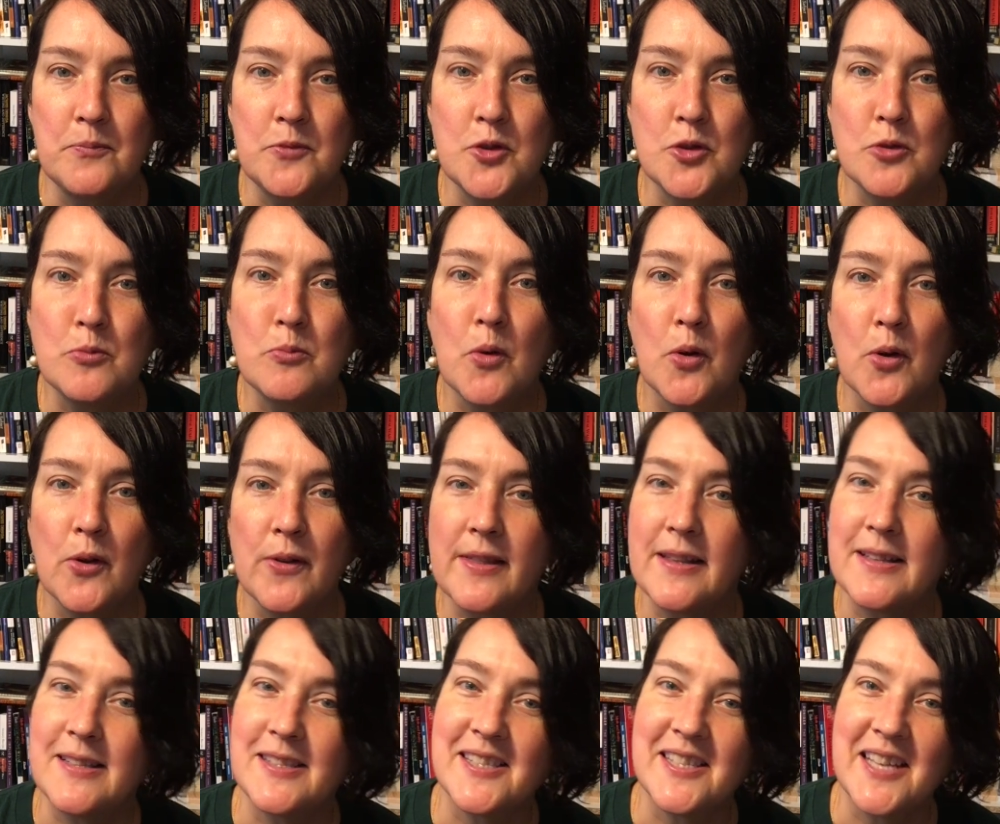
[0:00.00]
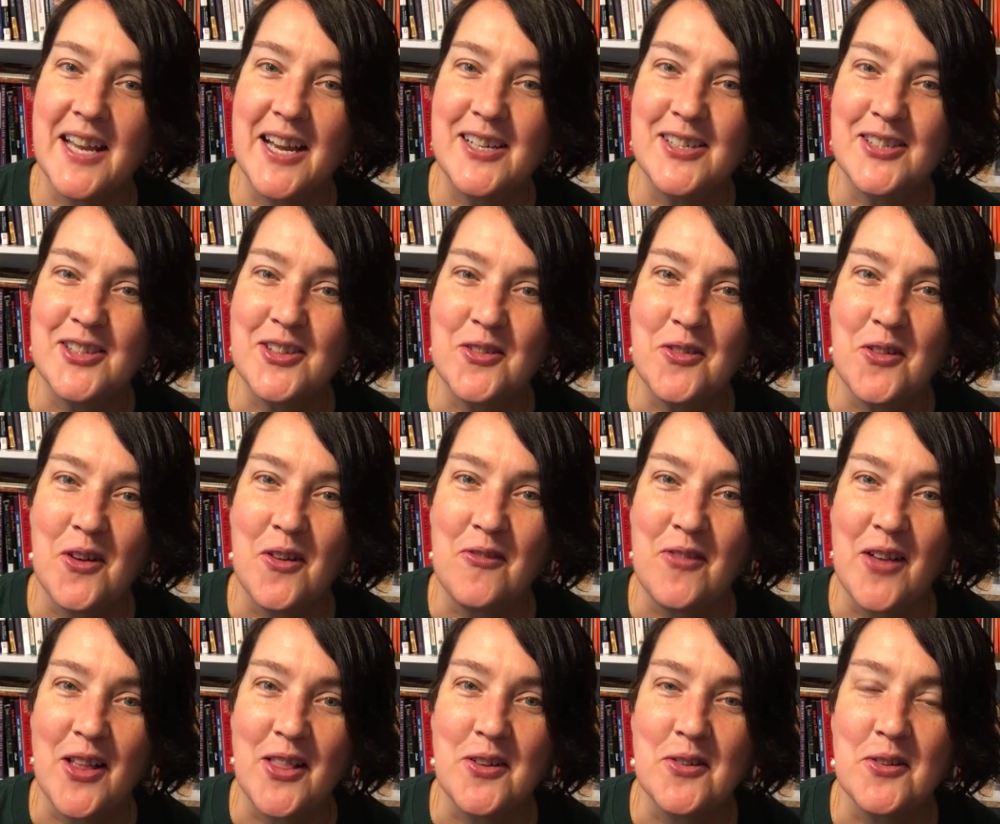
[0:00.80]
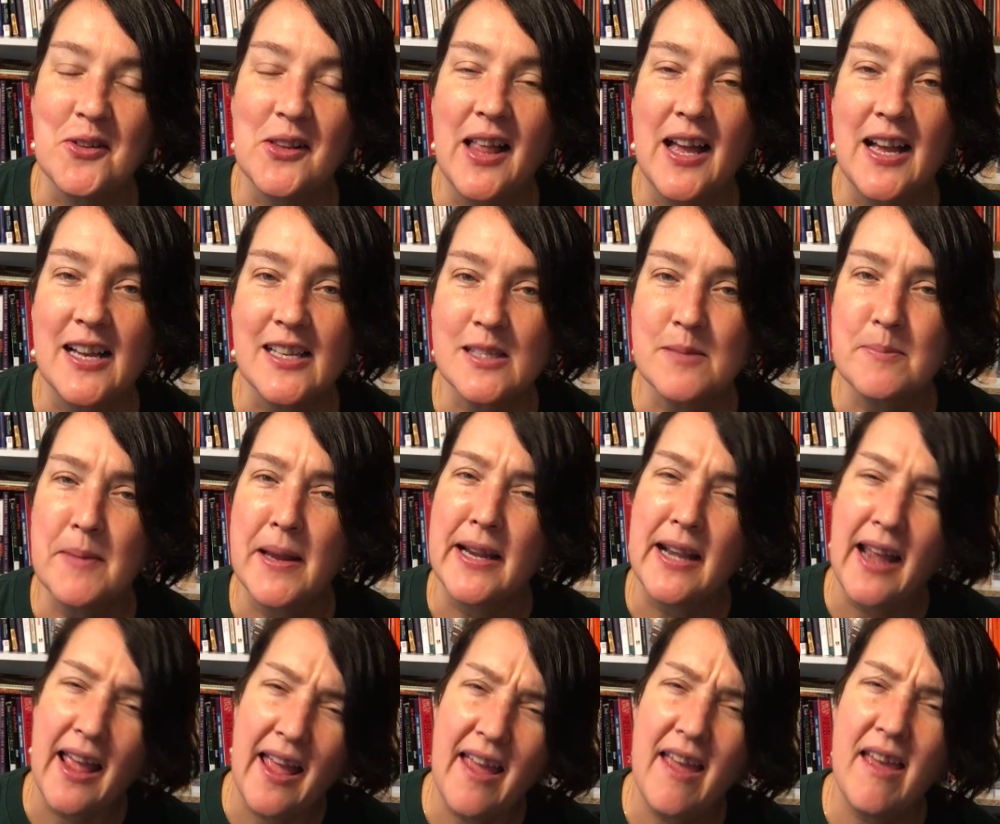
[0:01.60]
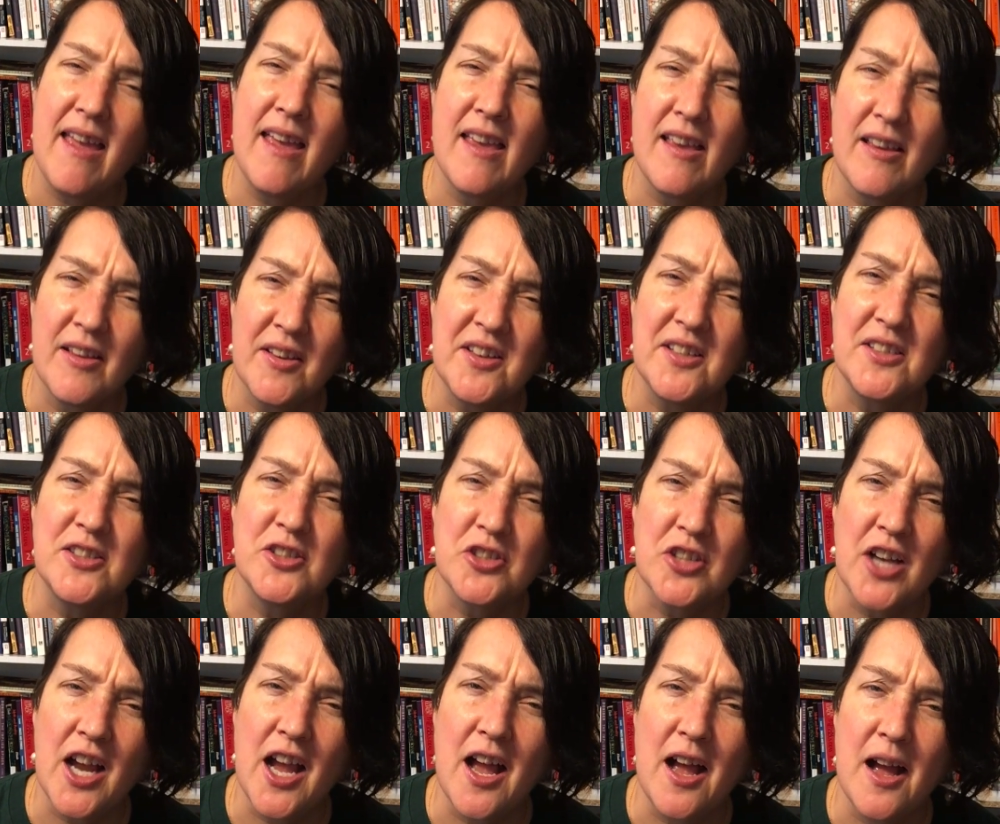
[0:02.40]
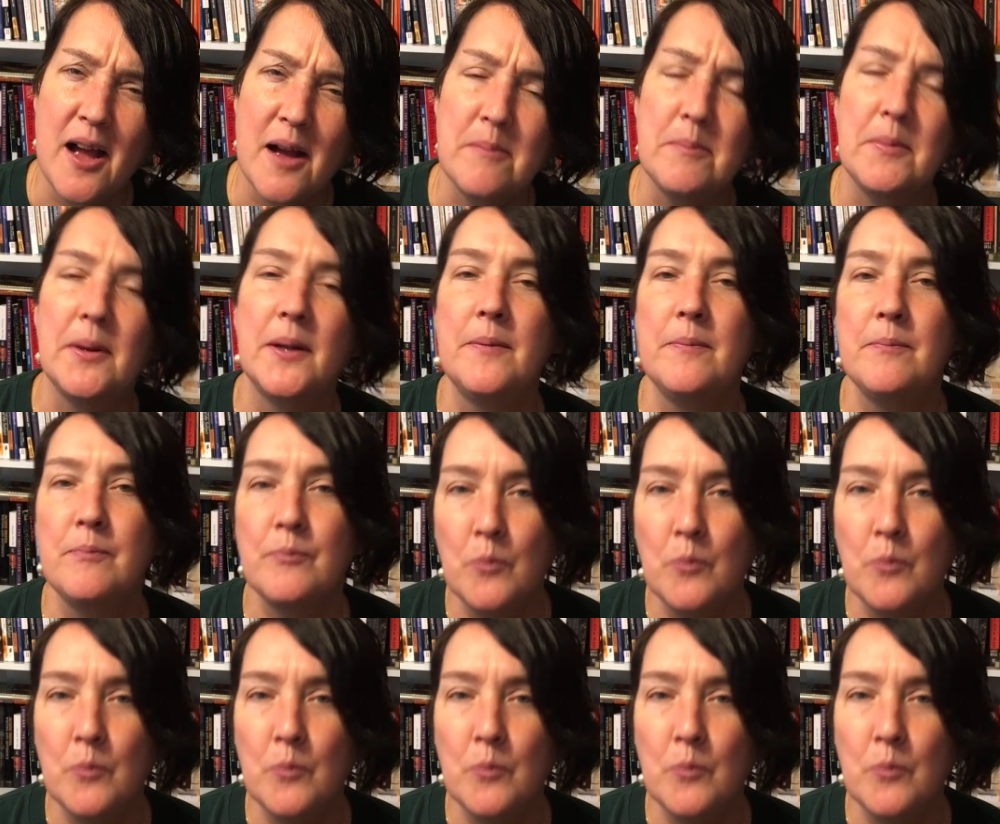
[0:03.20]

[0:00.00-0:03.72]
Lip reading: do more than say to a fellow classmate, hey, good job.